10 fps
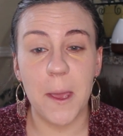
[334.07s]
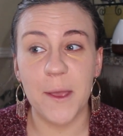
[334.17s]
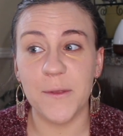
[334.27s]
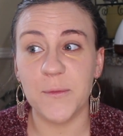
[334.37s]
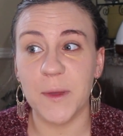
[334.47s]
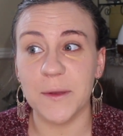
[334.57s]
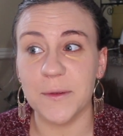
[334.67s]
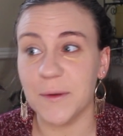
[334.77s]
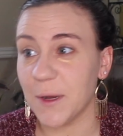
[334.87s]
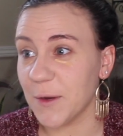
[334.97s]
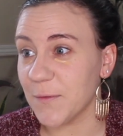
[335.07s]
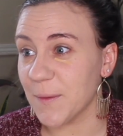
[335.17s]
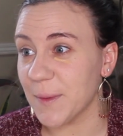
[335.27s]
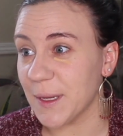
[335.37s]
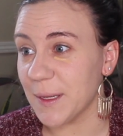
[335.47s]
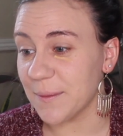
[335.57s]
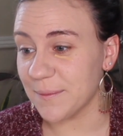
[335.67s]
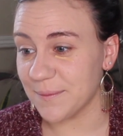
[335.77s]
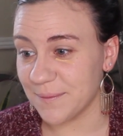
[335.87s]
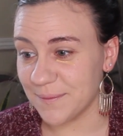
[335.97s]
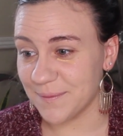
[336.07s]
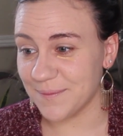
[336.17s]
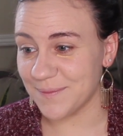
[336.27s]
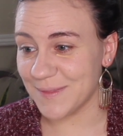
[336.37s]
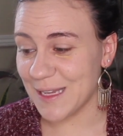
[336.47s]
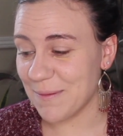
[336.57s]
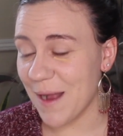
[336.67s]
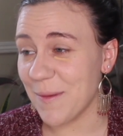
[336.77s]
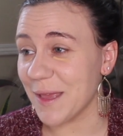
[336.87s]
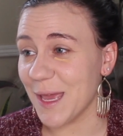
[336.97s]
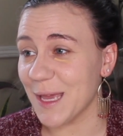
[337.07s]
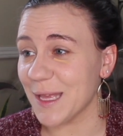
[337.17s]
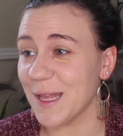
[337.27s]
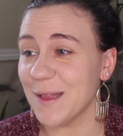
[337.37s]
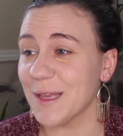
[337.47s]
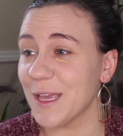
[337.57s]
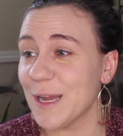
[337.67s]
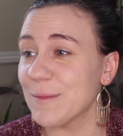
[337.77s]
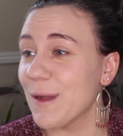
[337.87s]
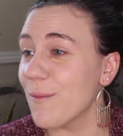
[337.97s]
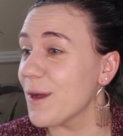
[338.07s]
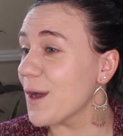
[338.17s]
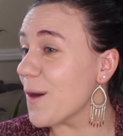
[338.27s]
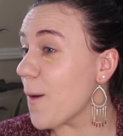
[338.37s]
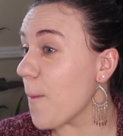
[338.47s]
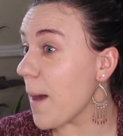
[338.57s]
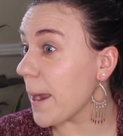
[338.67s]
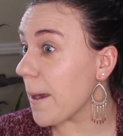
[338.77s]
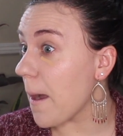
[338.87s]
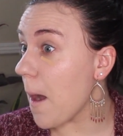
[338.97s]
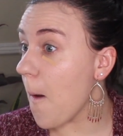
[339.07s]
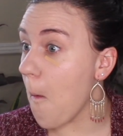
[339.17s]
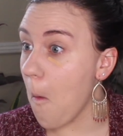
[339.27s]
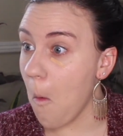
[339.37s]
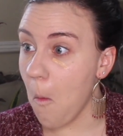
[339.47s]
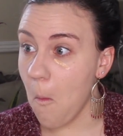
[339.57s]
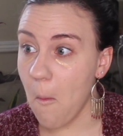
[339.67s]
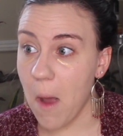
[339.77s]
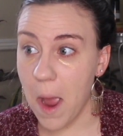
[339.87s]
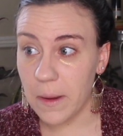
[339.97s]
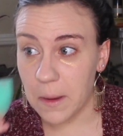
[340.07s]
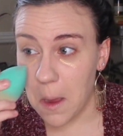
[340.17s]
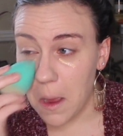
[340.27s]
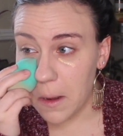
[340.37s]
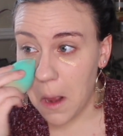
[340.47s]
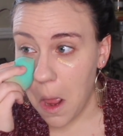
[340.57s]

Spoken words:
It's way too dark for me. You probably can't tell on camera, but oh my god. Oh my god.